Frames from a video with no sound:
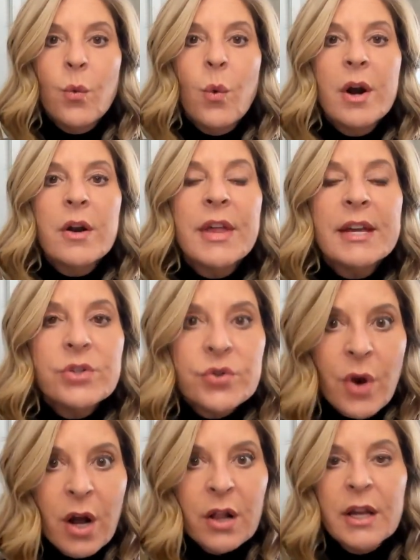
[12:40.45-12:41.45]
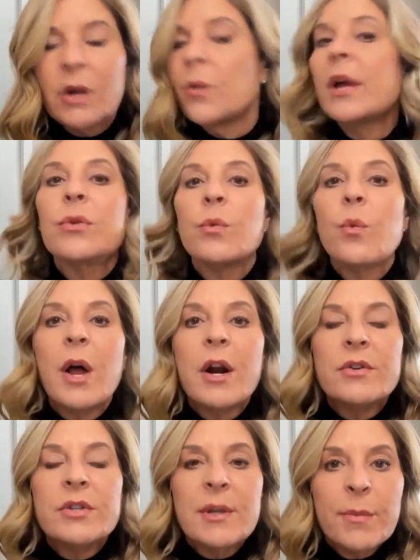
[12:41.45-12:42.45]
What are they struggling with? What
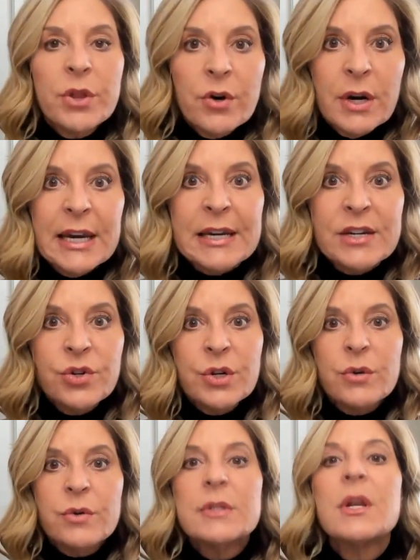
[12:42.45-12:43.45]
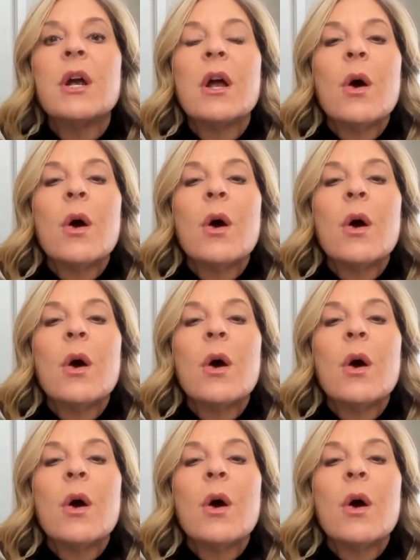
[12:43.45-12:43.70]
are some of their issues?